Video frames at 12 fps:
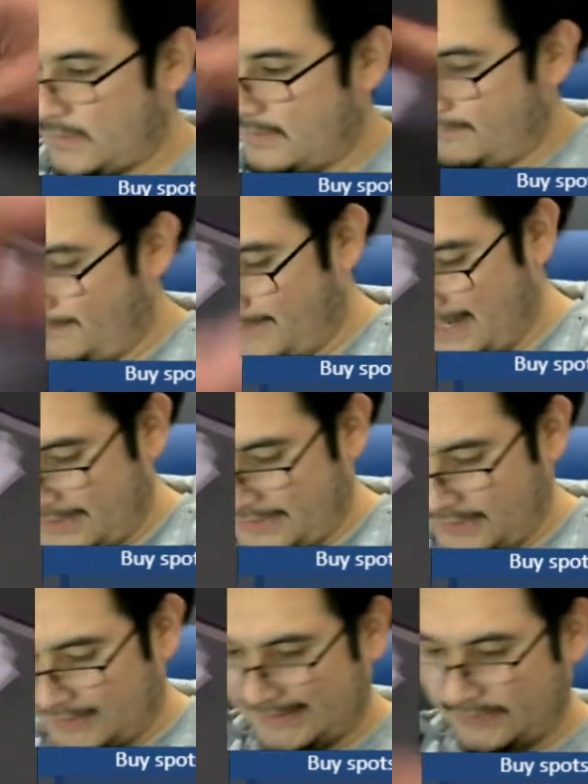Pack
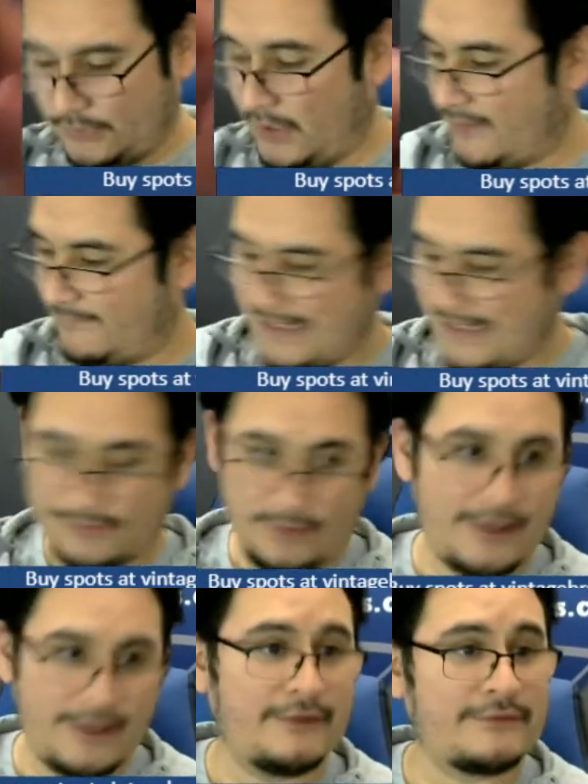12, pack
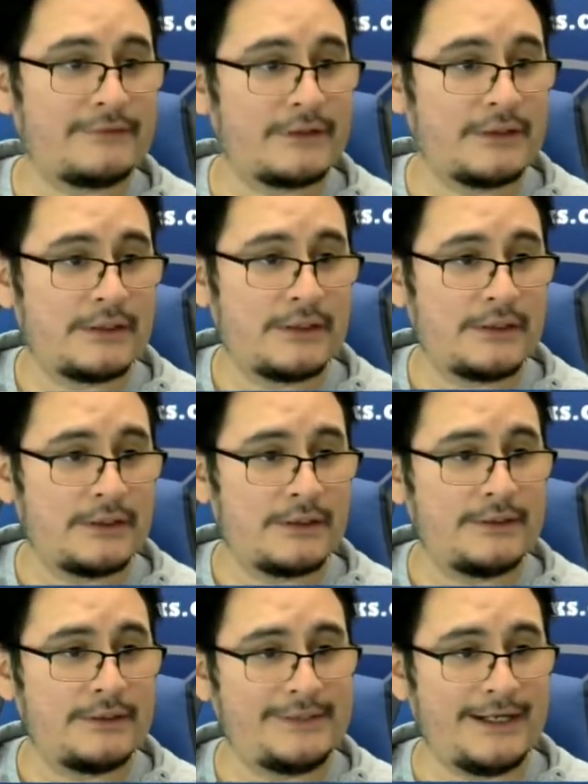
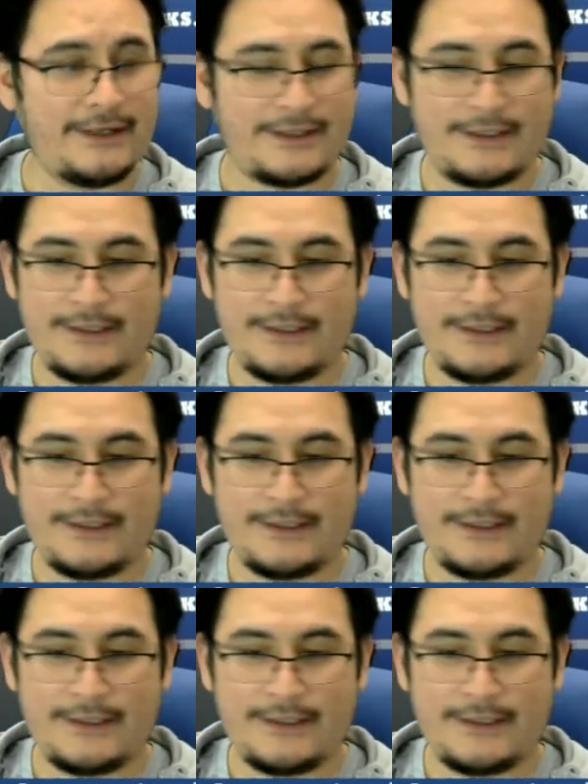12. Derek.